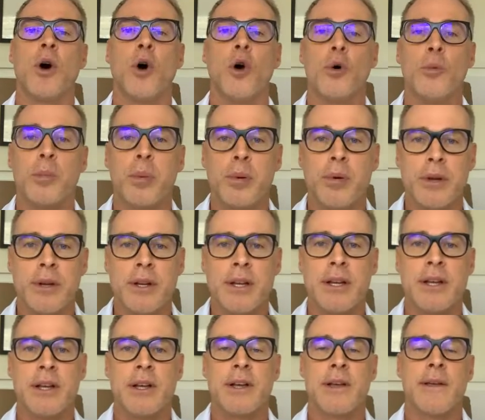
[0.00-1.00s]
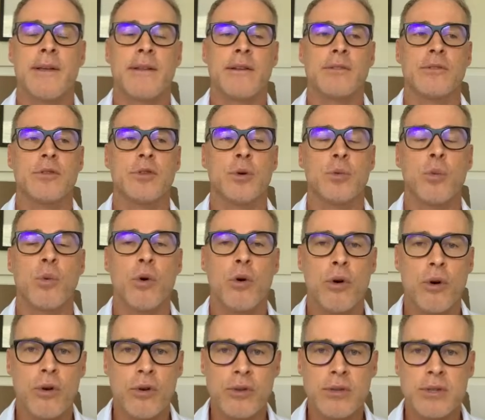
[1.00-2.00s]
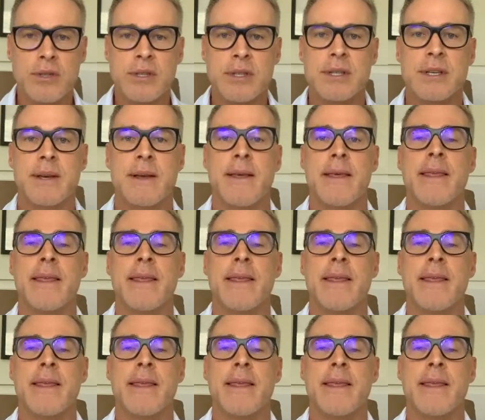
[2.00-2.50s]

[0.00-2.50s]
open to the words